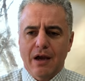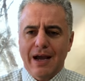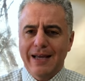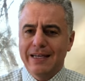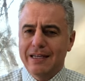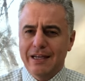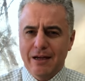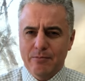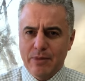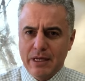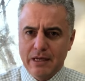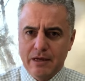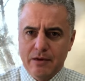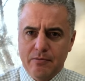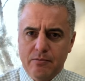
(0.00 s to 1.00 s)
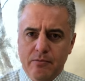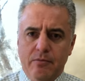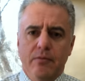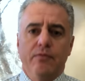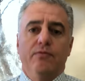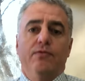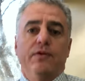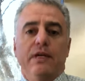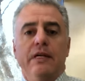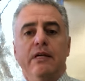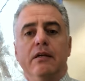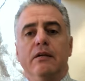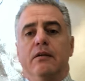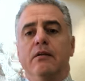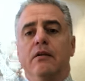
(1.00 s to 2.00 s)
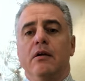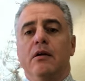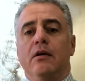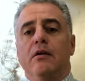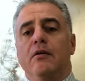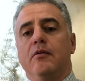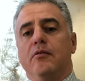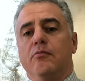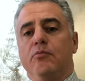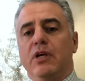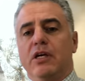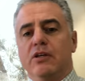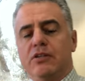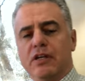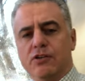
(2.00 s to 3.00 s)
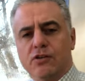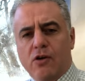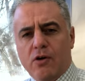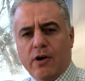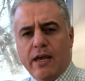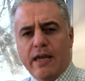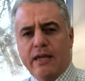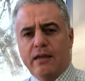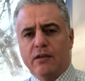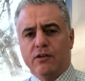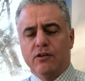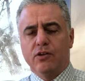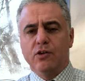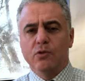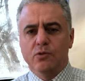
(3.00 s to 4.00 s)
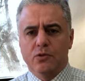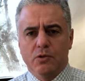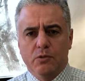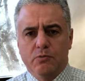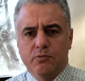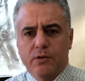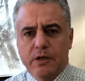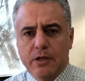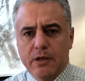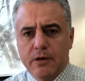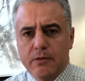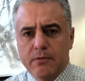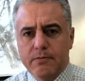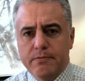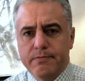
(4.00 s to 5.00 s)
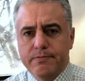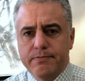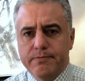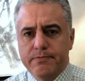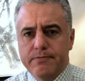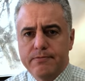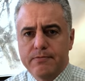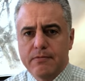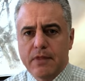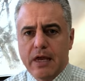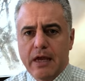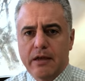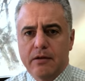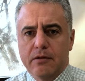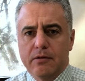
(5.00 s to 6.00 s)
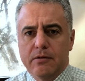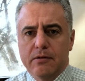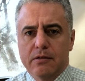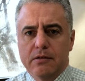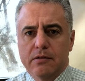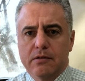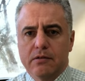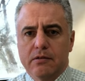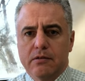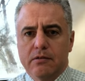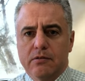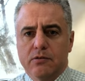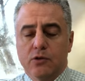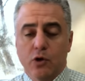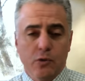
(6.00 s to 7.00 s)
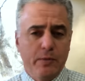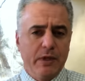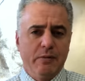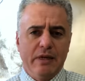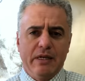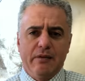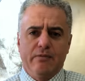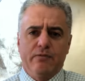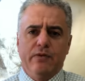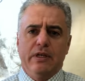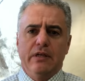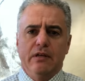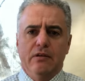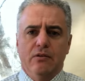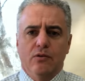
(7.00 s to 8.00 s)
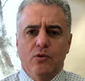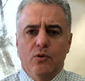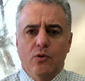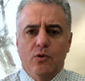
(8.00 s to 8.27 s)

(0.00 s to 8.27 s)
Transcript: I did not become vegan because I saw a YouTube video that told me to become vegan,